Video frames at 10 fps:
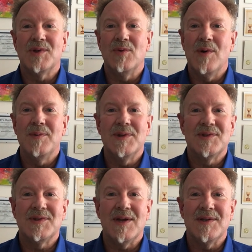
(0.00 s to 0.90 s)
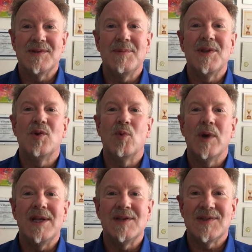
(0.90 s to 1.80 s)
or what was some of the
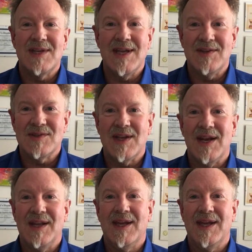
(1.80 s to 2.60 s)
greatest things that